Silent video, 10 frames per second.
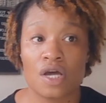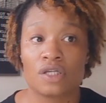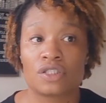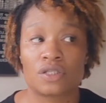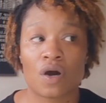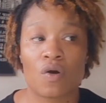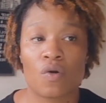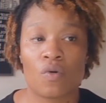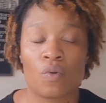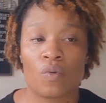
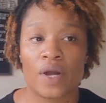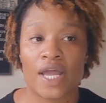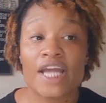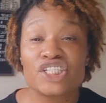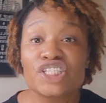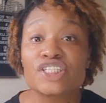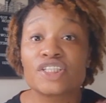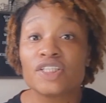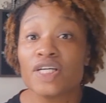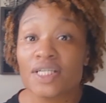So it just
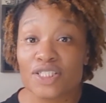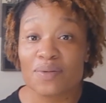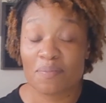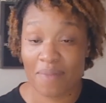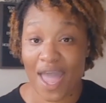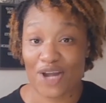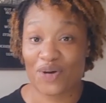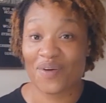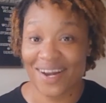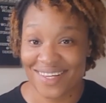looks mad
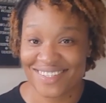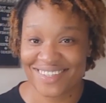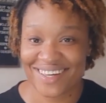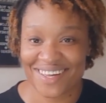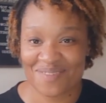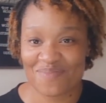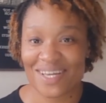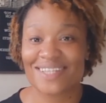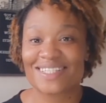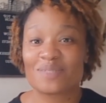crazy
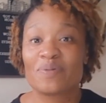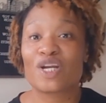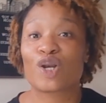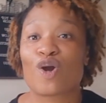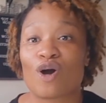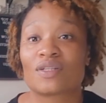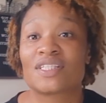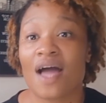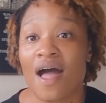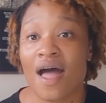because it's been a long
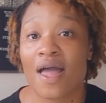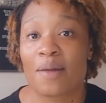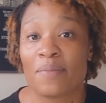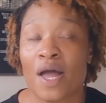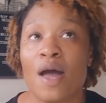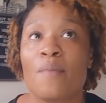time,